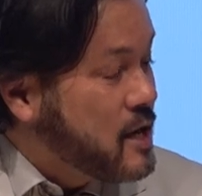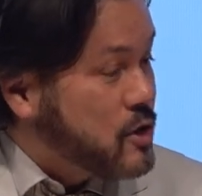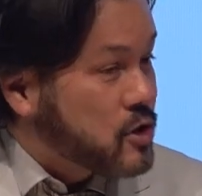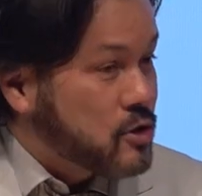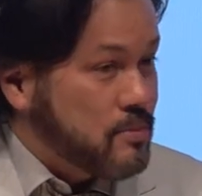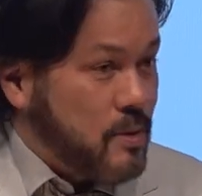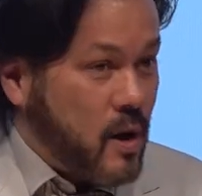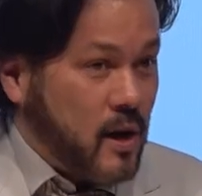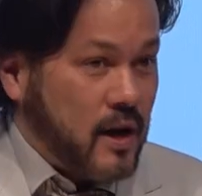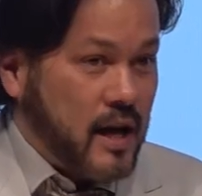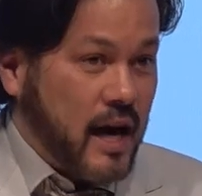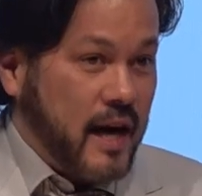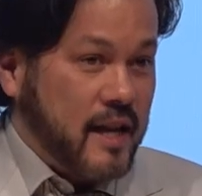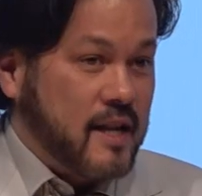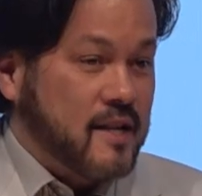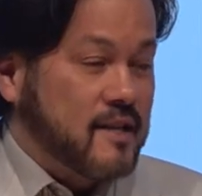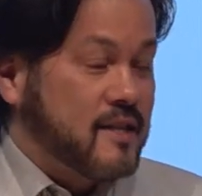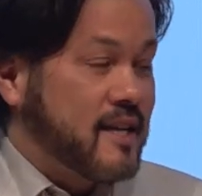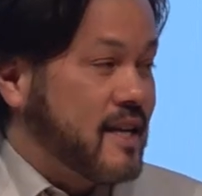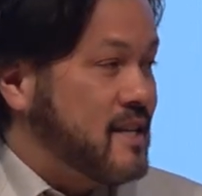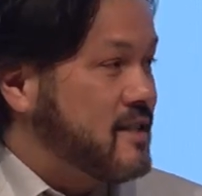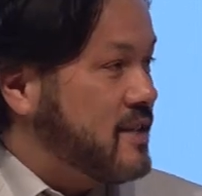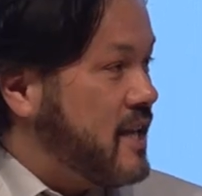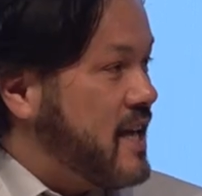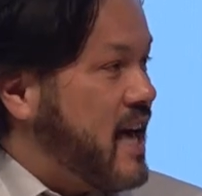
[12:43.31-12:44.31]
Small island
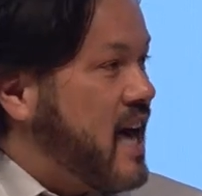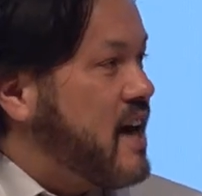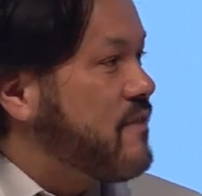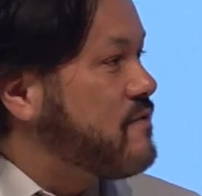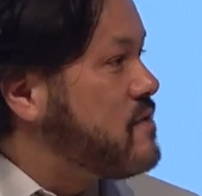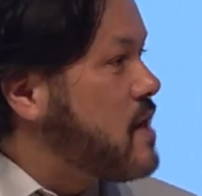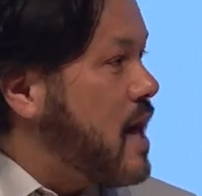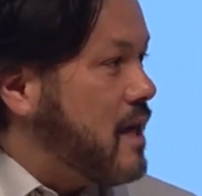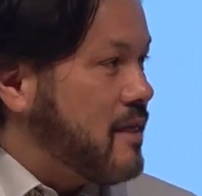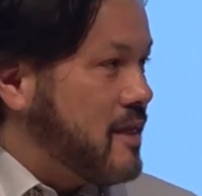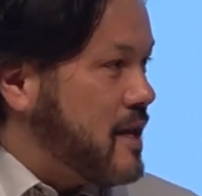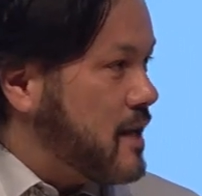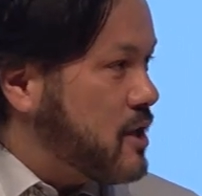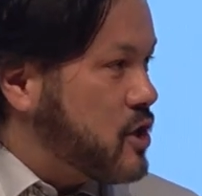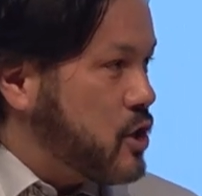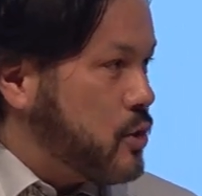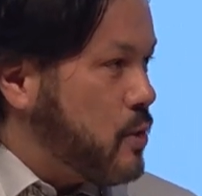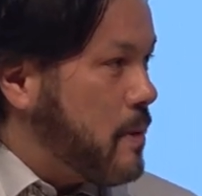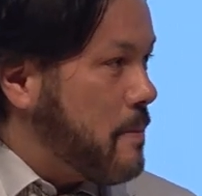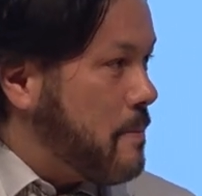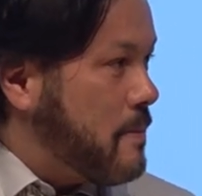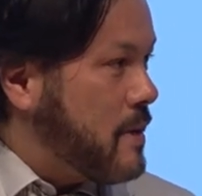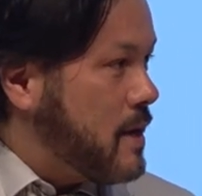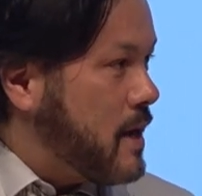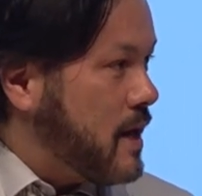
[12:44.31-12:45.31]
states, they have nothing
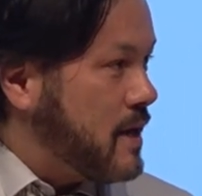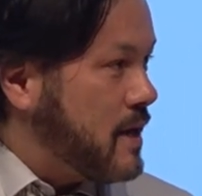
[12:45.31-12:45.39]
to